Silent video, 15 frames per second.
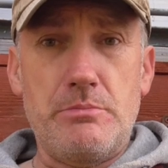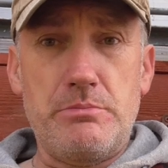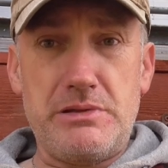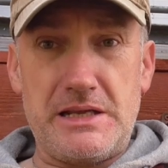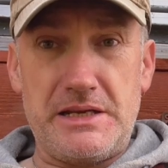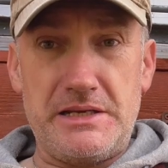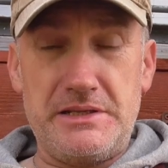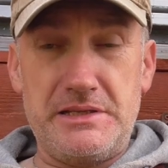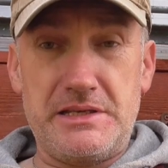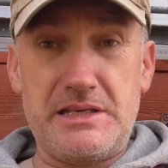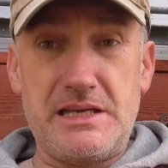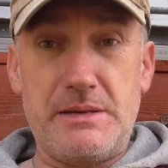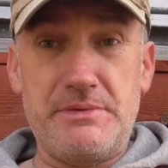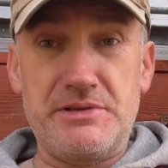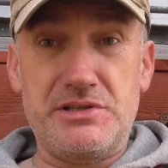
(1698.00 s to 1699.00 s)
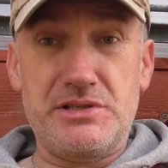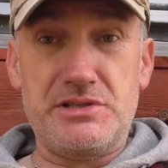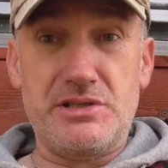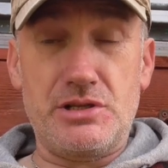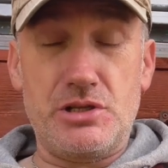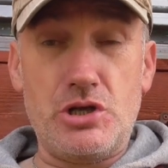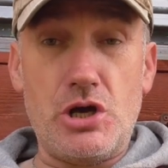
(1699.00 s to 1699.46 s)
planting the
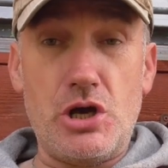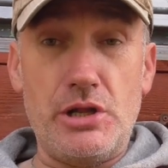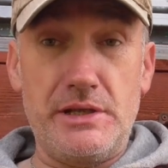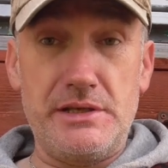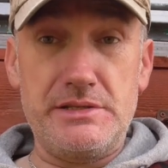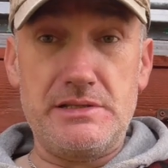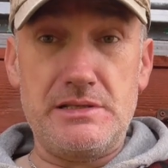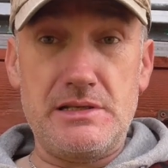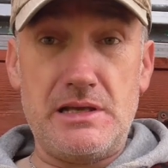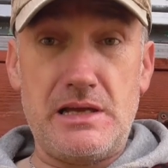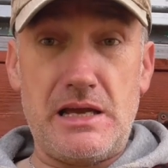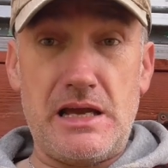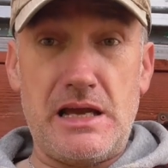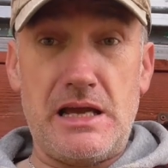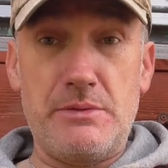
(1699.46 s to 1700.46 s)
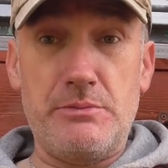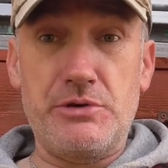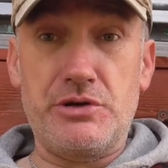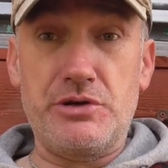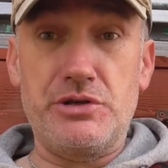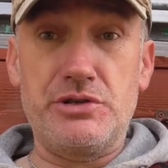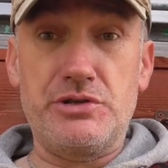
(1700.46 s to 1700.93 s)
cabbages and collies and
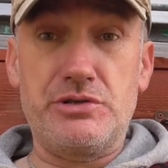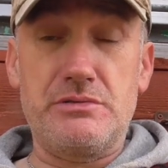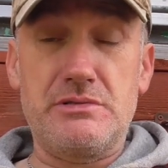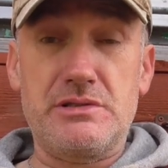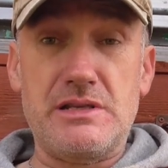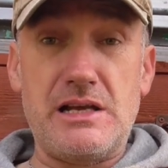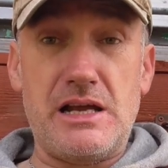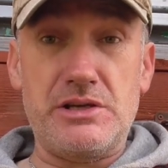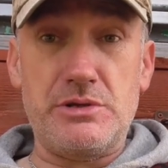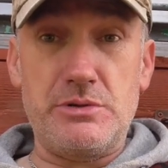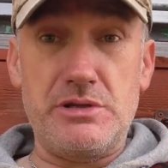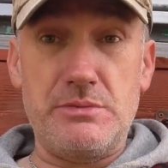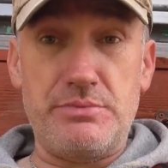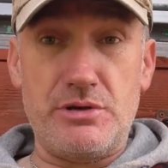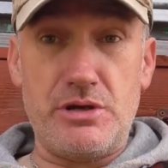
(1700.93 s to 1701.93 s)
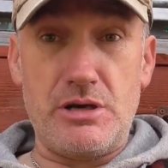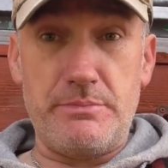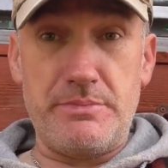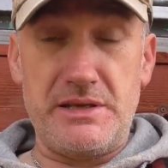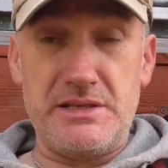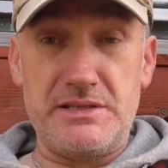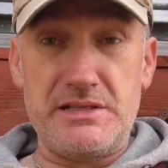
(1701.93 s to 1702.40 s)
we're going to start doing the
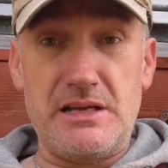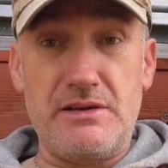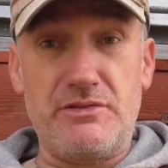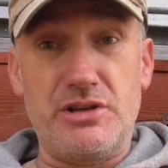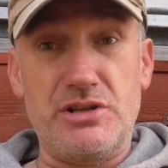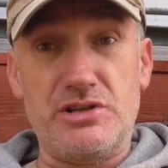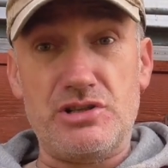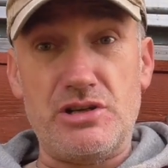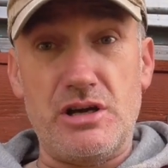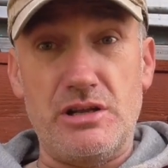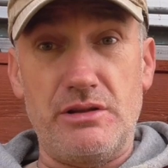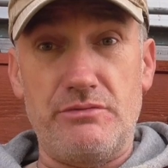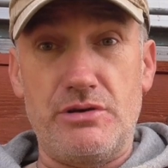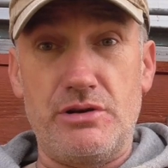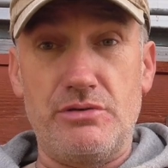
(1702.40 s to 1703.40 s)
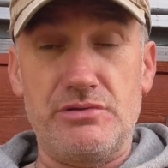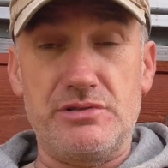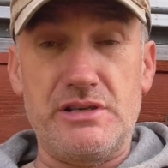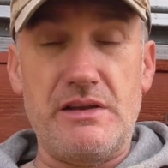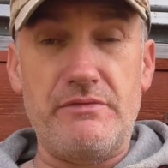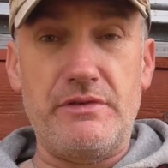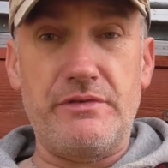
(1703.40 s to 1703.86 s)
broad beans. Now I've got the toilet
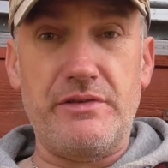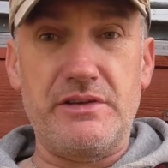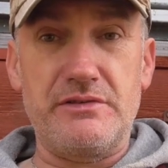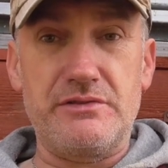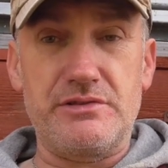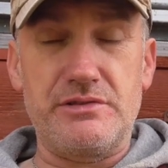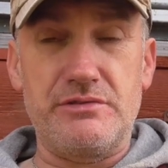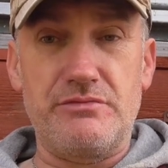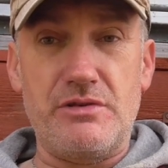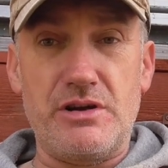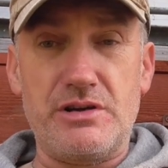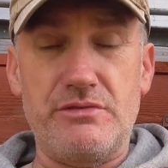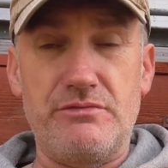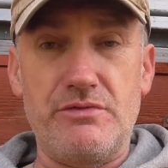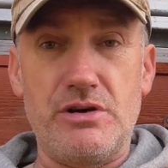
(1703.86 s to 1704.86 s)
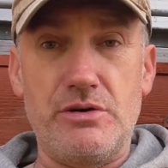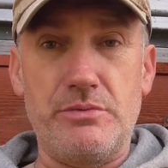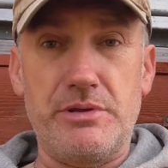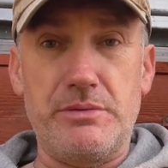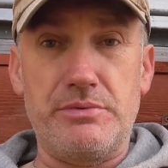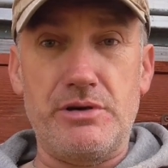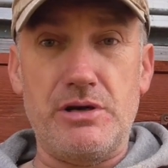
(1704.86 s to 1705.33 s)
rolls and everything, so rock and roll
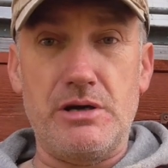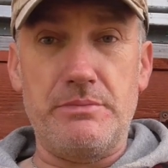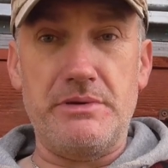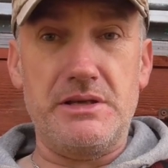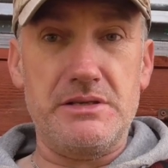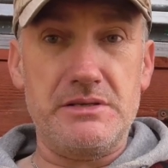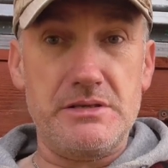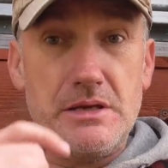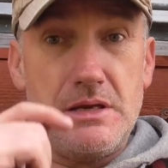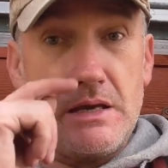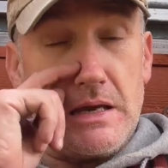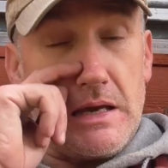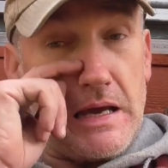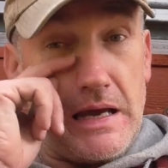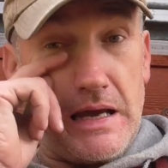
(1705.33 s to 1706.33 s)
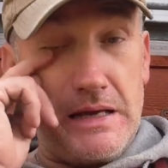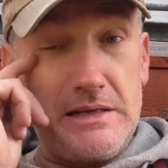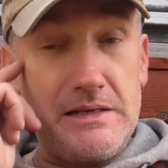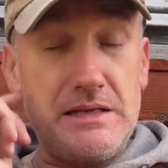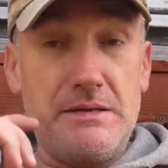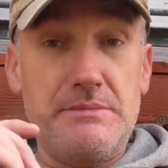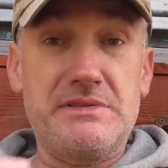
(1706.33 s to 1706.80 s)
with the broad beans.
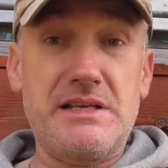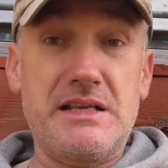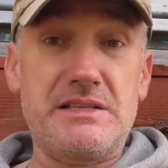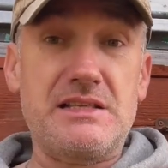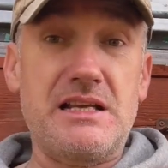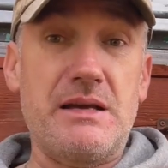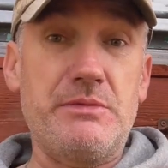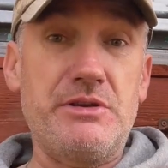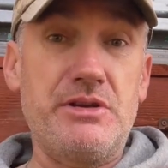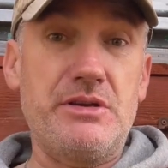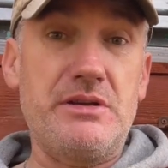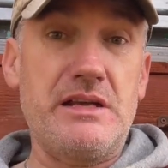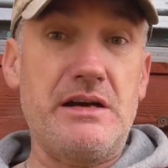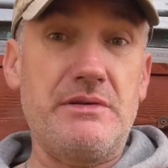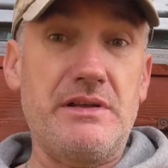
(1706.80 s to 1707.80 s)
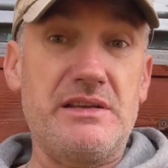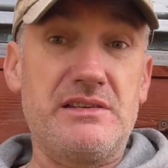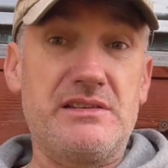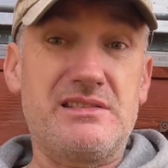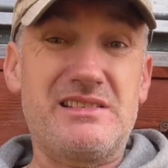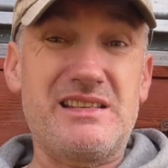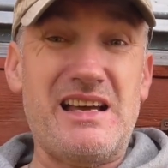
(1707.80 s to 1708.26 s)
And um, it's that time of year now that
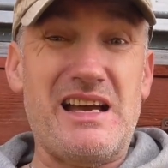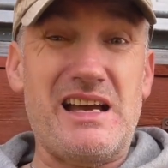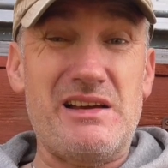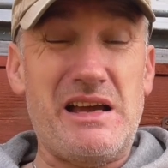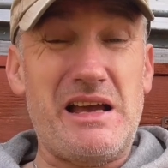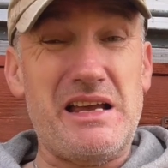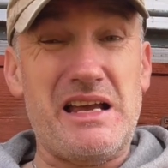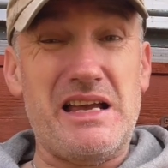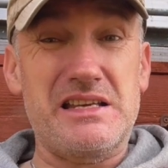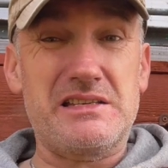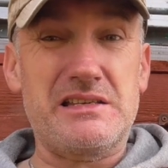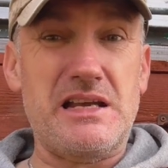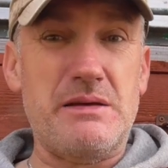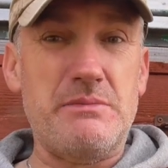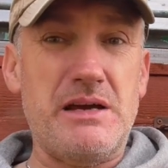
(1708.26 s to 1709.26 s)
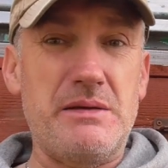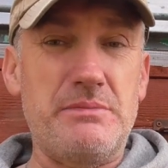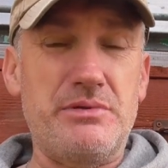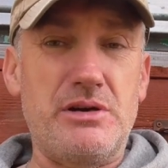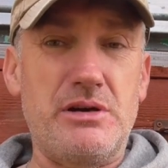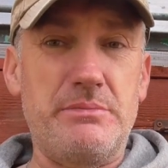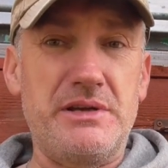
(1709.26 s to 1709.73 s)
you start. I, I start my
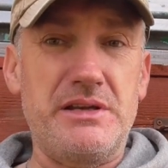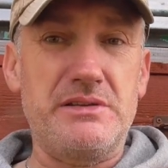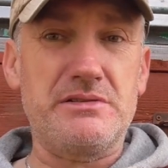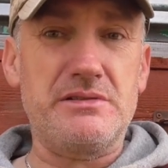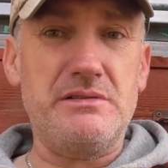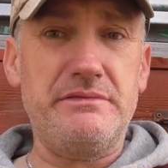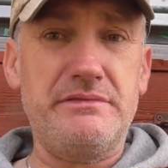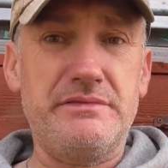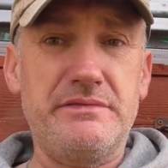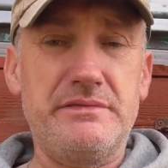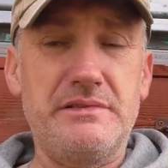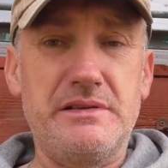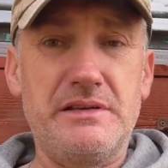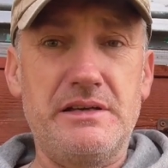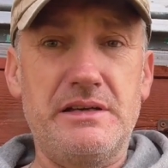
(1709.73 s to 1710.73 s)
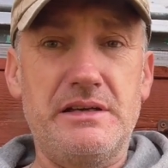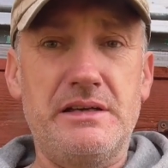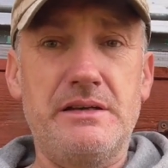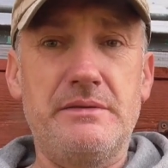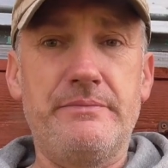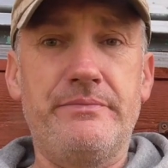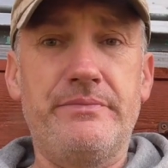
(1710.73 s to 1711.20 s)
broad beans off
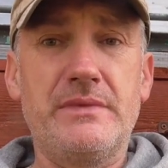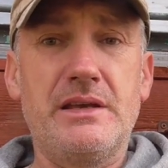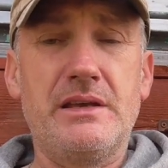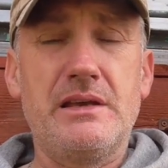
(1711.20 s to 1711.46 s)
um,